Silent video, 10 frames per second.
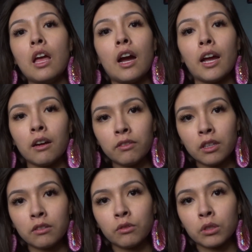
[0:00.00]
I have a
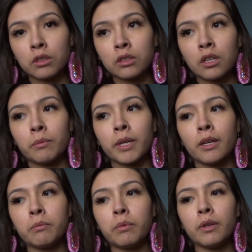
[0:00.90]
lot of orders coming
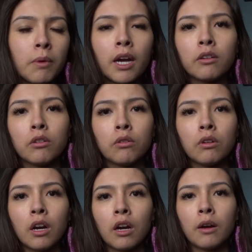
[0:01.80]
up. I don't
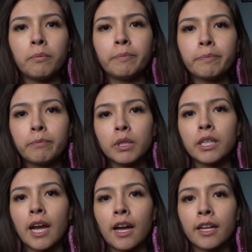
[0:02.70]
know, but
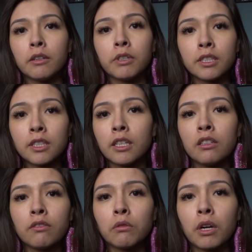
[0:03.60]
yeah, anyways, thank
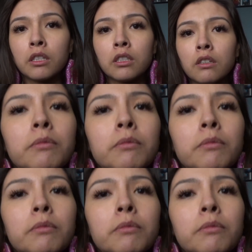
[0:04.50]
you for watching.